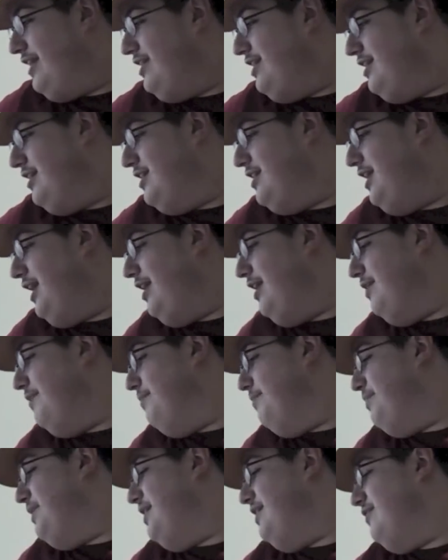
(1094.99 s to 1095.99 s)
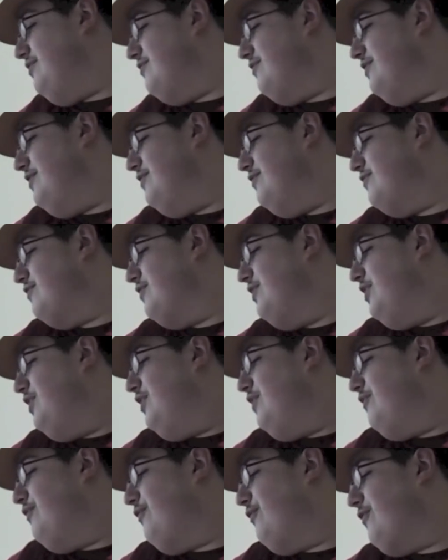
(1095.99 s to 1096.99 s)
like game pieces
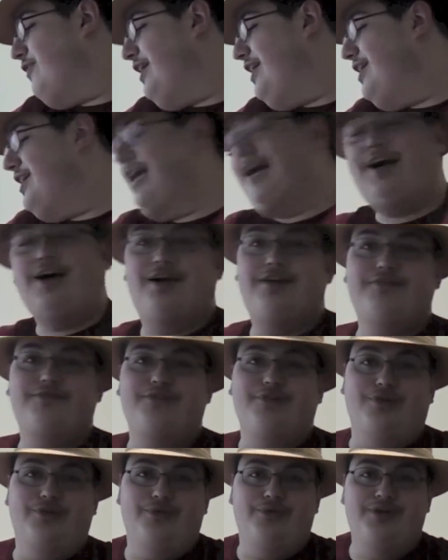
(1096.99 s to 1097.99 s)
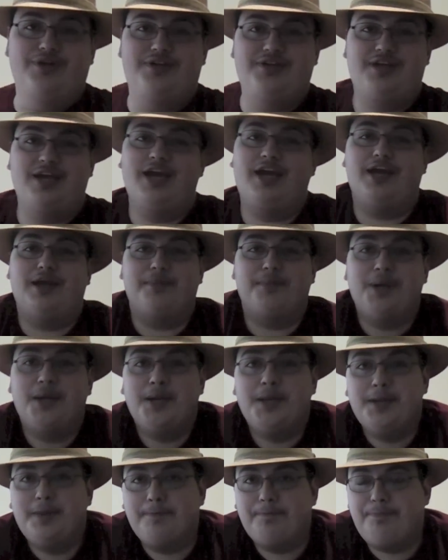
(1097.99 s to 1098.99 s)
for a convoluted game
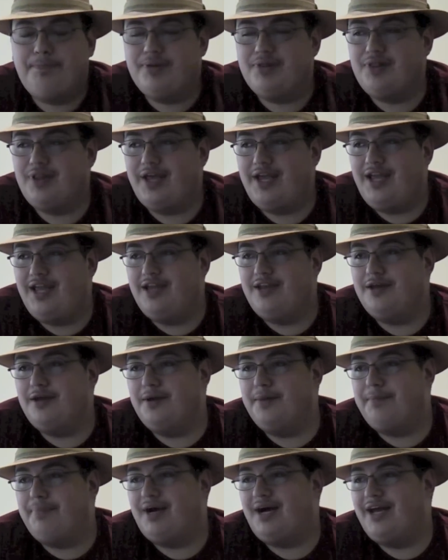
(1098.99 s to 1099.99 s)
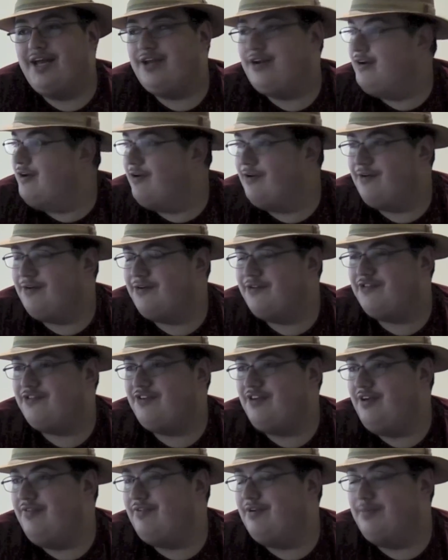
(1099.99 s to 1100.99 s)
played by
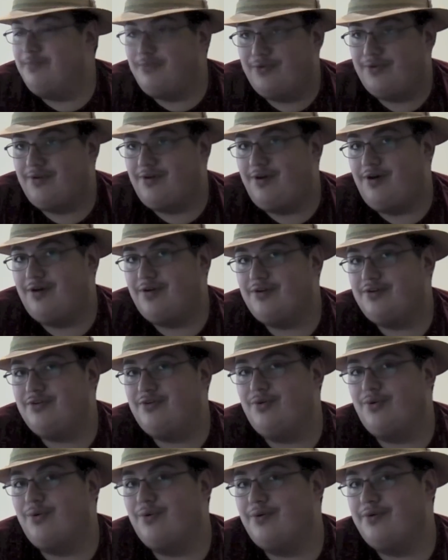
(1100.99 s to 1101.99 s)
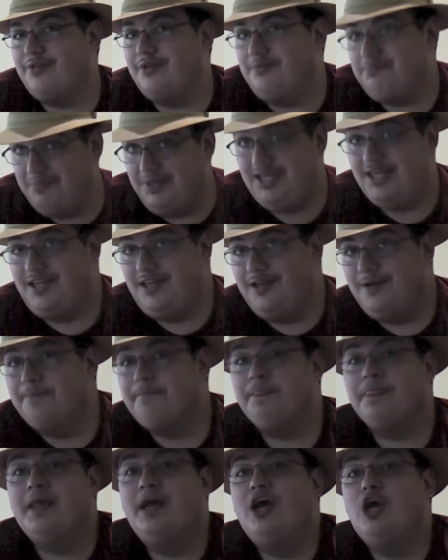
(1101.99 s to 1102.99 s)
nerds even more hardcore than
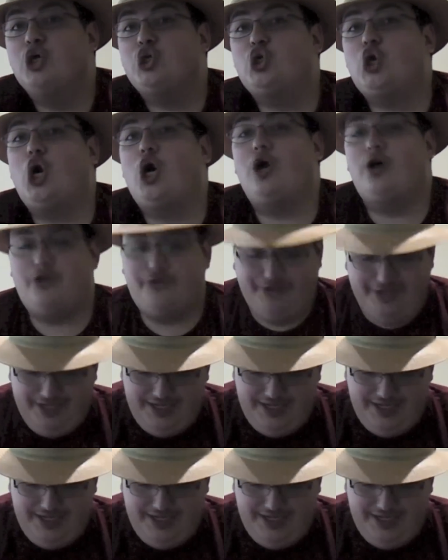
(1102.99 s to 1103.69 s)
me called